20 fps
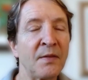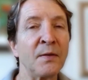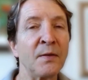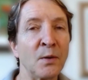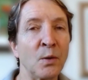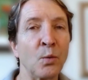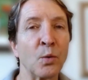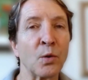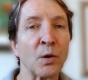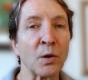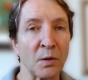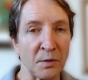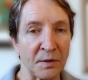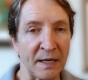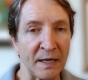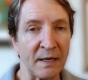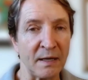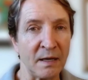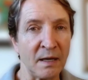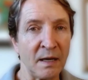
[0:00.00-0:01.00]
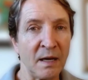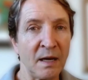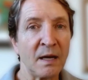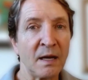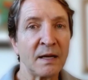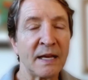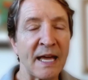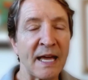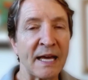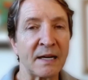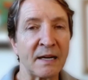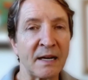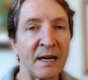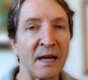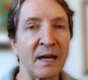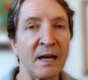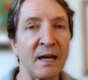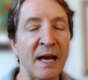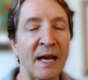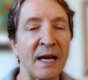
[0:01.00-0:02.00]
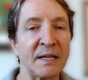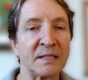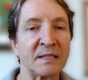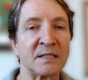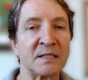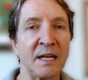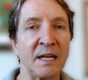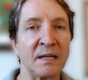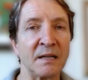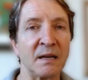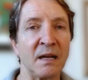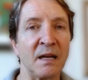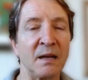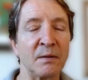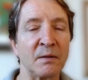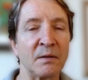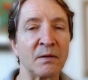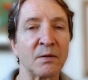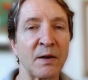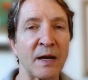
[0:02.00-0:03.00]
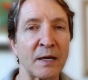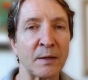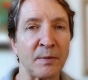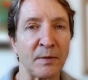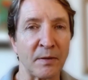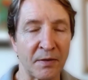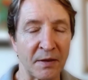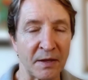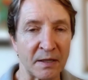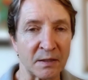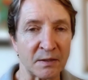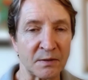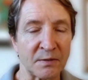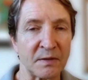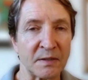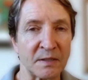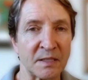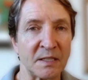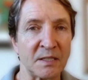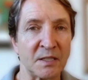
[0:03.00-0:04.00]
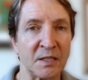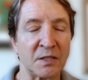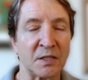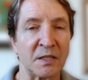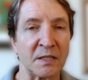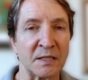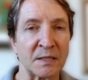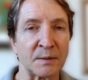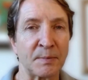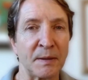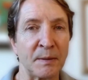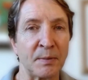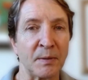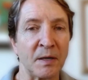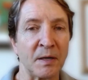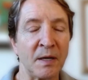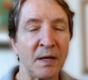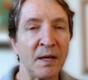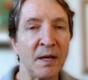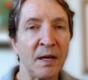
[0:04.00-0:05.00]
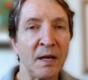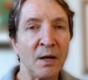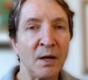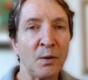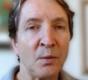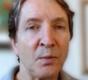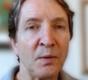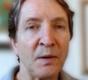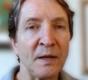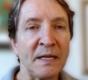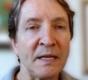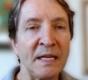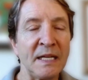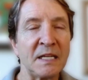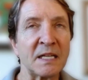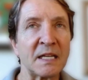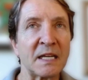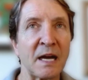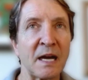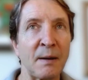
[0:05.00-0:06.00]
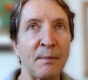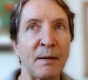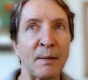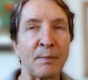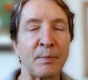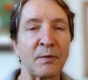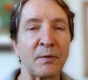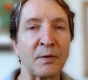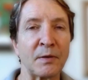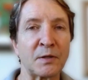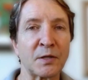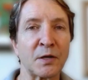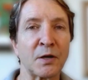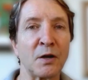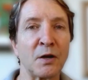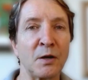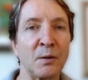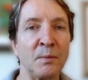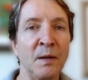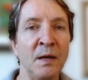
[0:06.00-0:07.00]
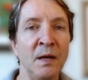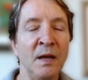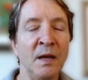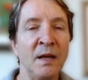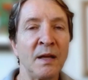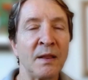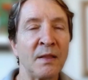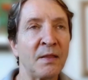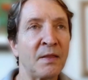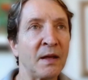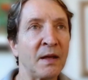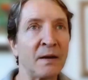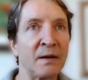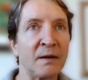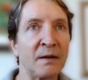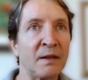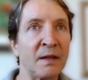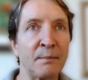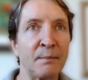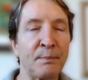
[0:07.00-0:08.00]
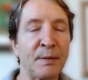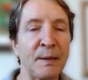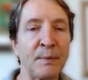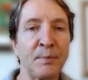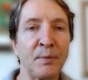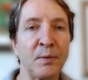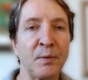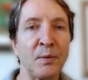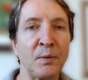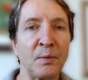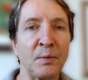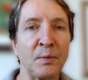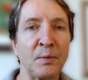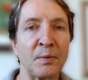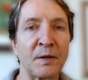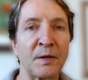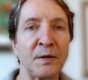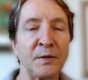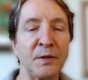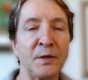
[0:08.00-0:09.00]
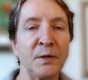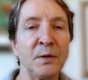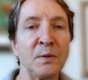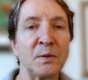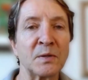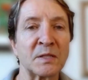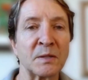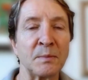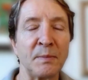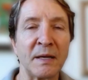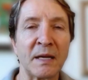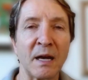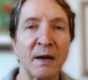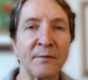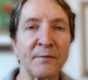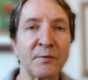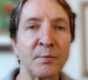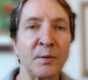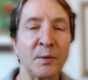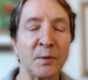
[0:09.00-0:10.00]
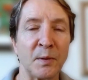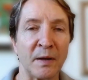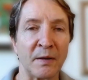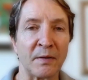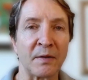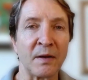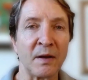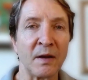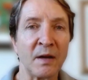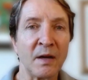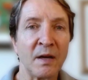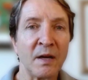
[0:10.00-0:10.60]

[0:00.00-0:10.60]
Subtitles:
in the world. Canada has done incredible things for its Indigenous people. We need to come up with a term that people can use and be comfortable with.